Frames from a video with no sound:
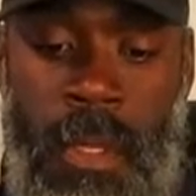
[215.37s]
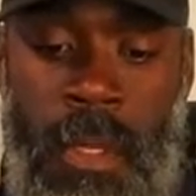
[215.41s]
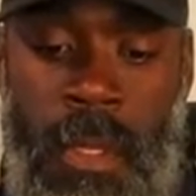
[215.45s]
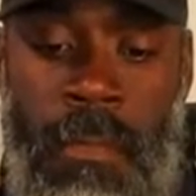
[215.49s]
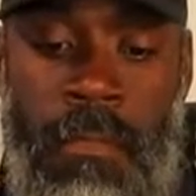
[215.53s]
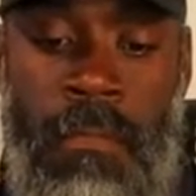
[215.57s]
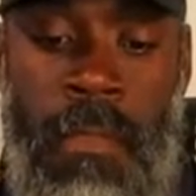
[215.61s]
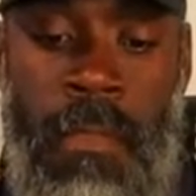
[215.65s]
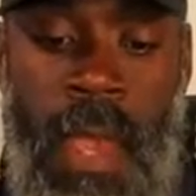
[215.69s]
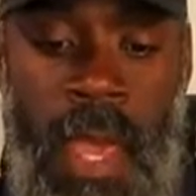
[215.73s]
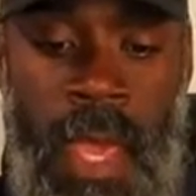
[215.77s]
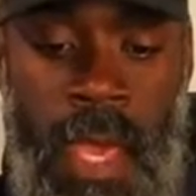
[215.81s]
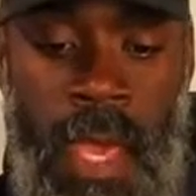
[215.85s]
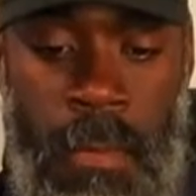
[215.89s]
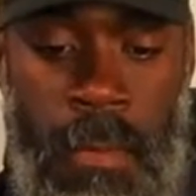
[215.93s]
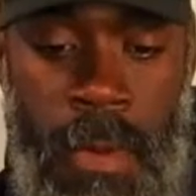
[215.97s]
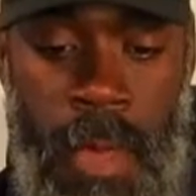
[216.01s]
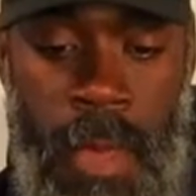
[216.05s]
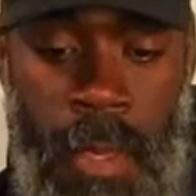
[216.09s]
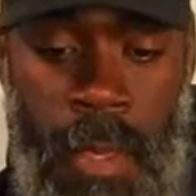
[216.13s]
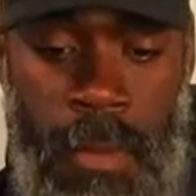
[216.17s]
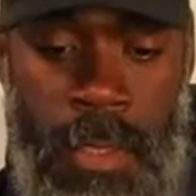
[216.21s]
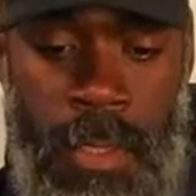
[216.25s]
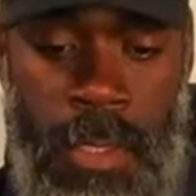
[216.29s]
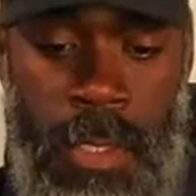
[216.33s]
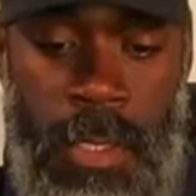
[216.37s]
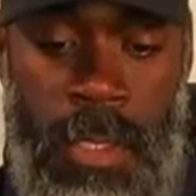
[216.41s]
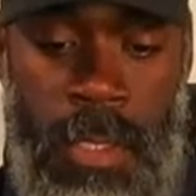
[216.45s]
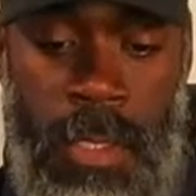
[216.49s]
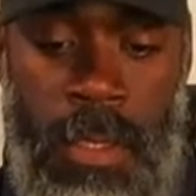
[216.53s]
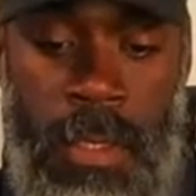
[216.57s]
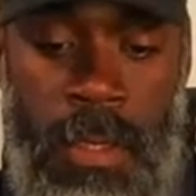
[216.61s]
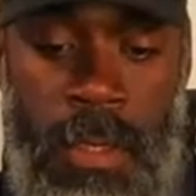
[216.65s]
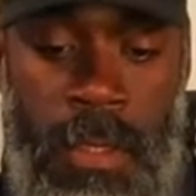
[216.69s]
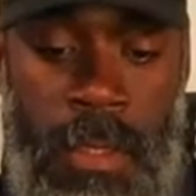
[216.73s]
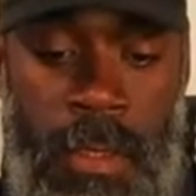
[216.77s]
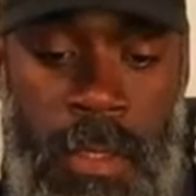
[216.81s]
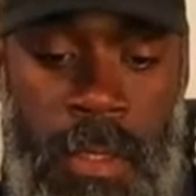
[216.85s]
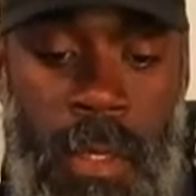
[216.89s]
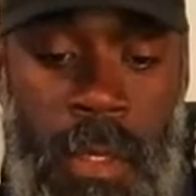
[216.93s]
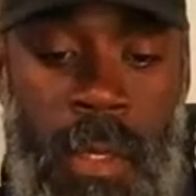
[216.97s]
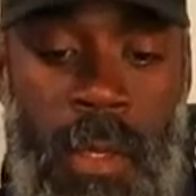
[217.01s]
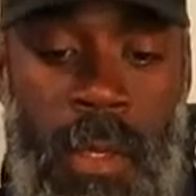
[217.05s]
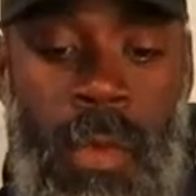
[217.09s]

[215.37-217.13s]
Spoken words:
mag pouches,